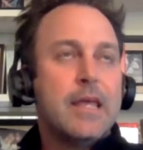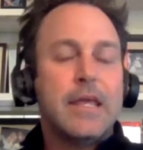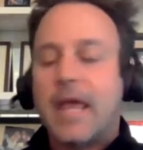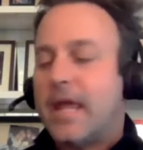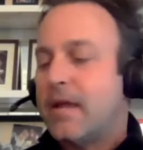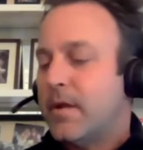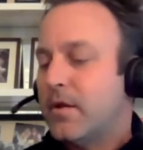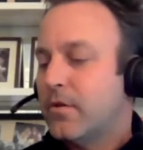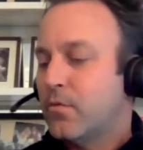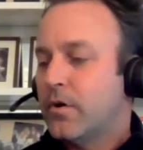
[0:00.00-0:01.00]
he came
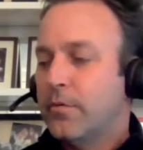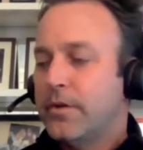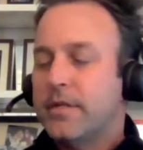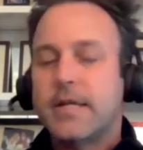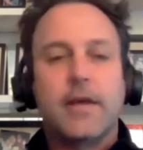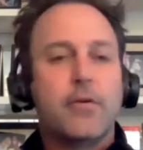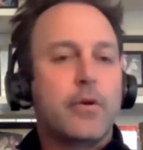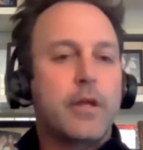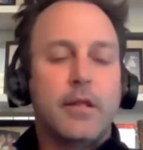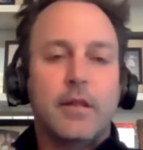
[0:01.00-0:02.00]
into the world with
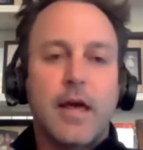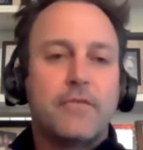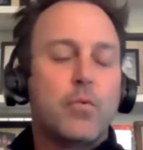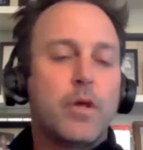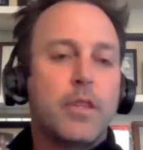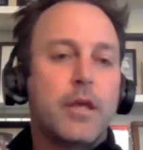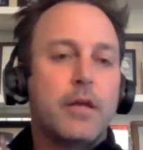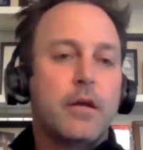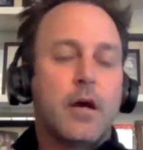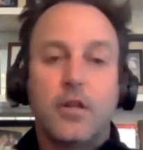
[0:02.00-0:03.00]
integrity. He left with
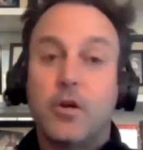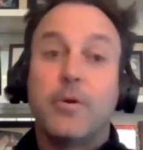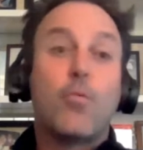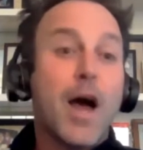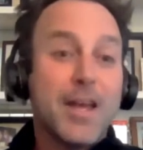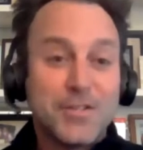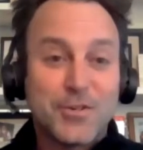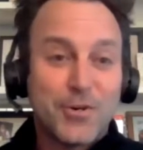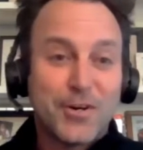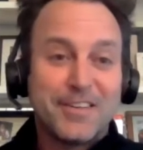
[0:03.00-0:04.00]
it a little bit
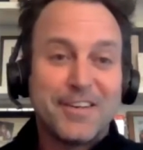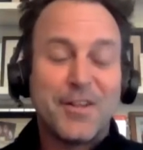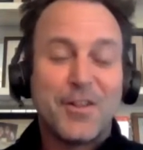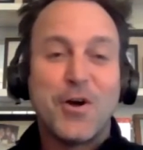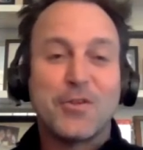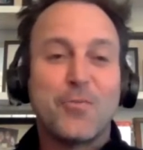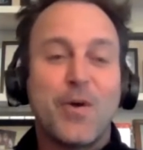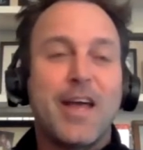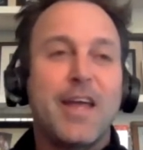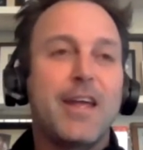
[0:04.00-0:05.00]
wiser along the
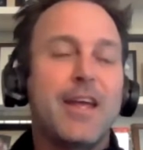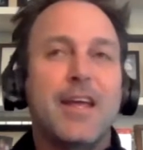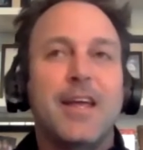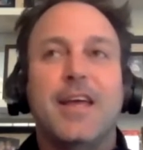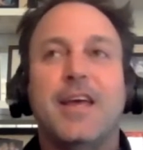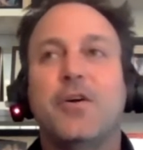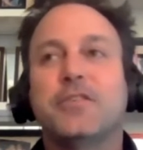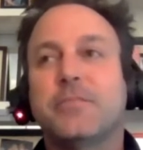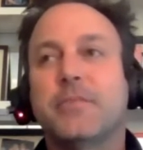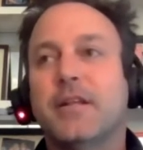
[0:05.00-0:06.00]
way. And
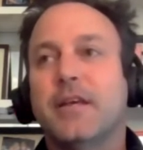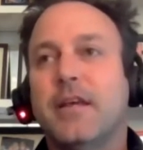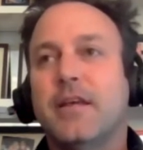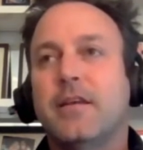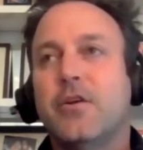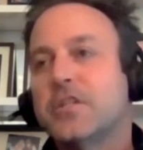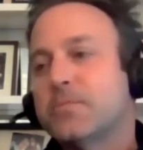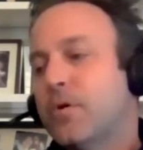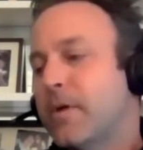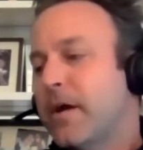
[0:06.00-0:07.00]
ultimately, I
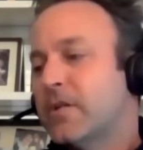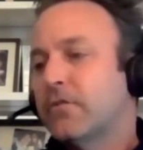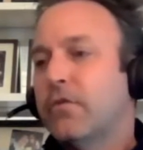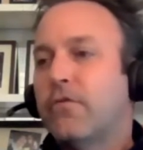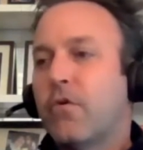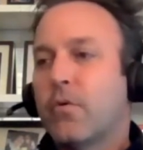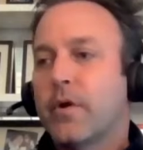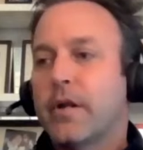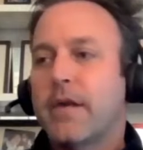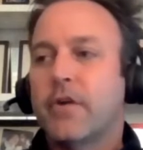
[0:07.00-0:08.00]
just put my best foot
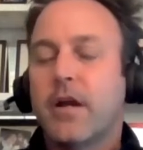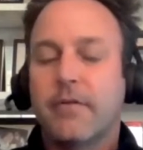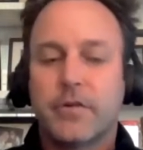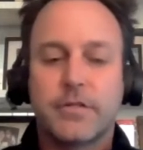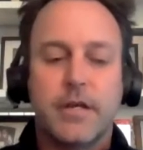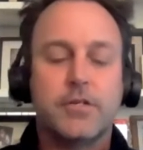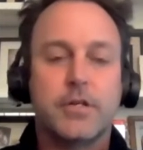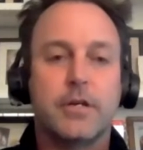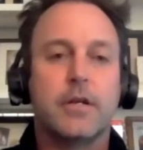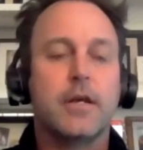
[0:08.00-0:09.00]
forward in every
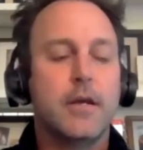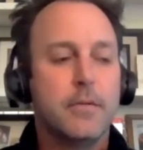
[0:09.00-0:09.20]
conversation.